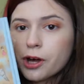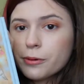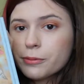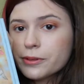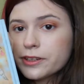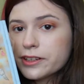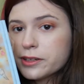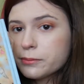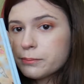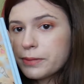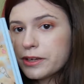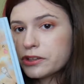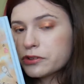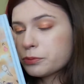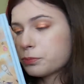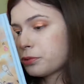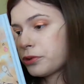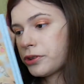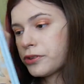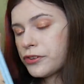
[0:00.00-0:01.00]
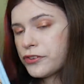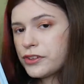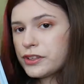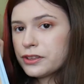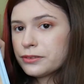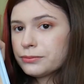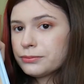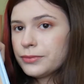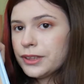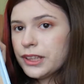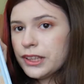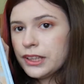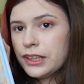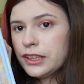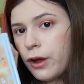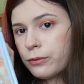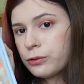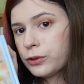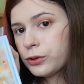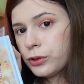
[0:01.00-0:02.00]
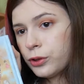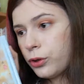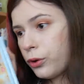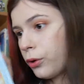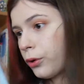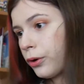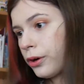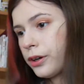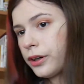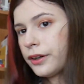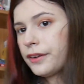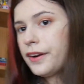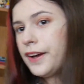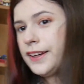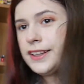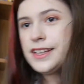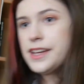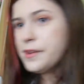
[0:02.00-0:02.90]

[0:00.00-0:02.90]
probably the best person to ever do horror,